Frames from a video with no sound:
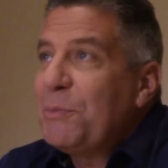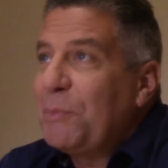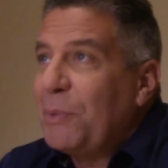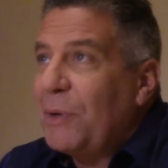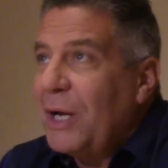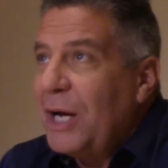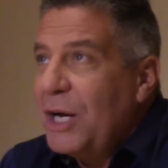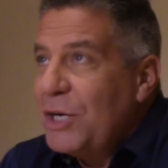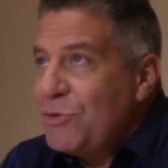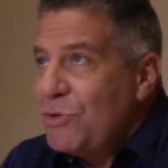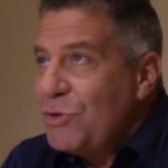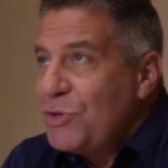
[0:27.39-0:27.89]

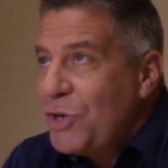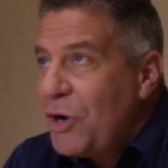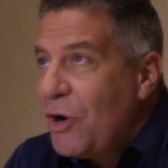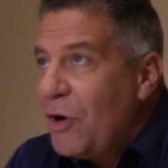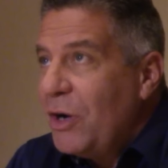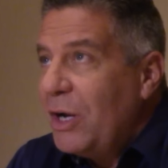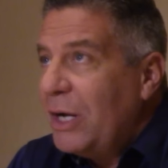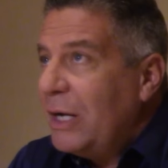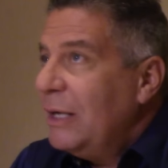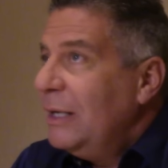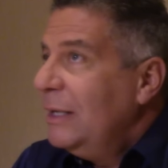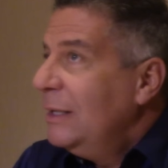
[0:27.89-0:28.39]
players
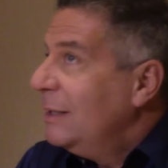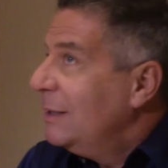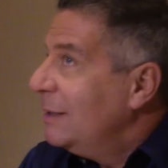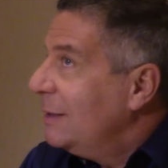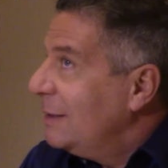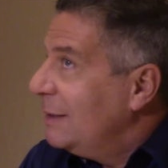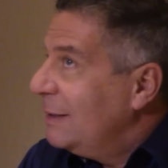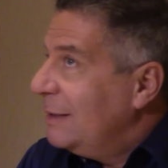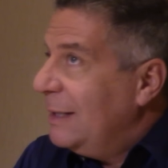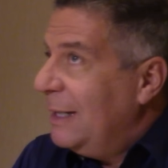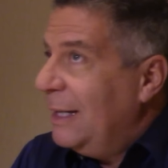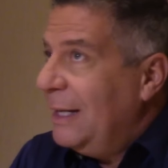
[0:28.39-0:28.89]
returning.
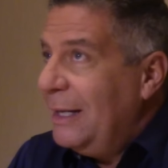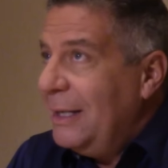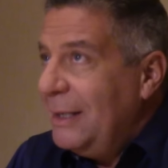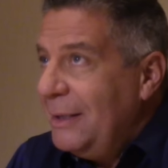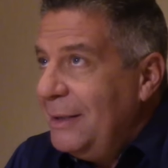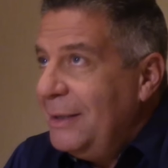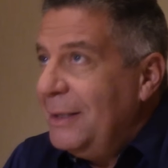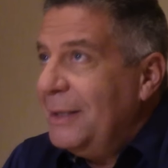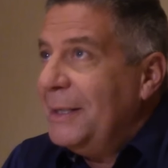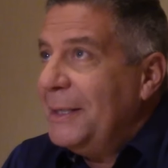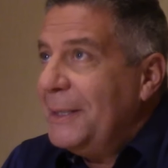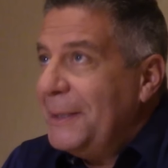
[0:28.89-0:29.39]

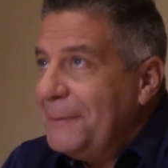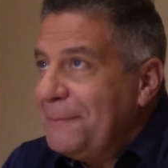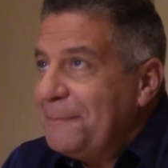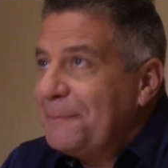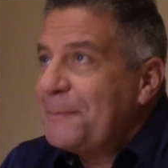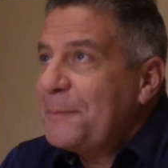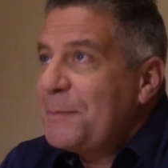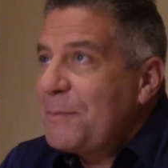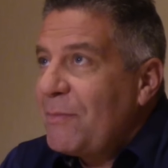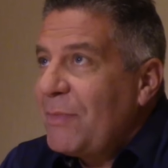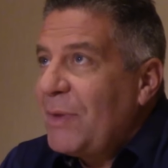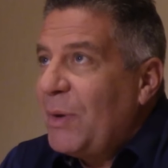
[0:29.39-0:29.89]
And uh,
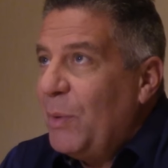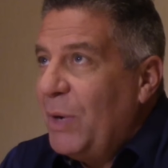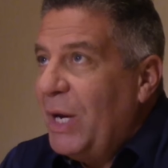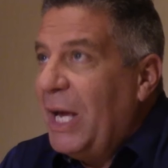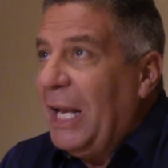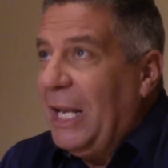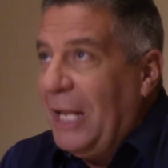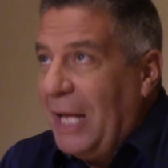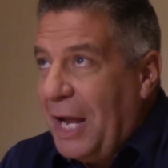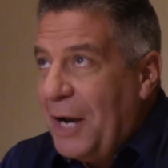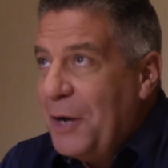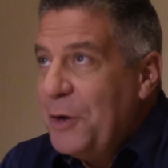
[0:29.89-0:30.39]
we
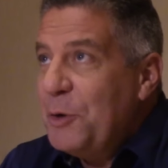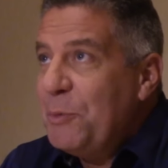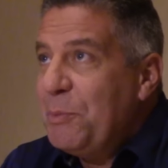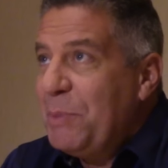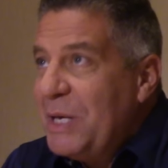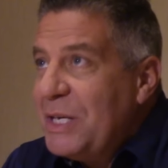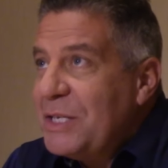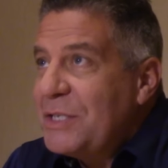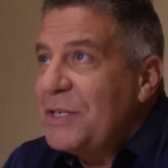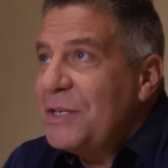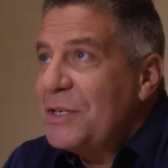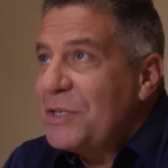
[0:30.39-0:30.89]
got a lot of new
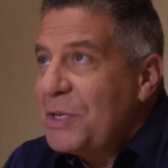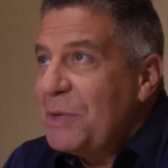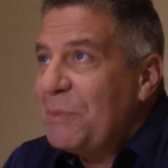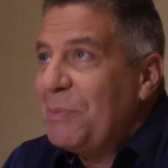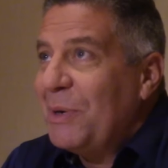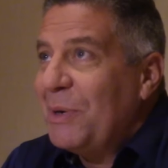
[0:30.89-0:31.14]
pieces in the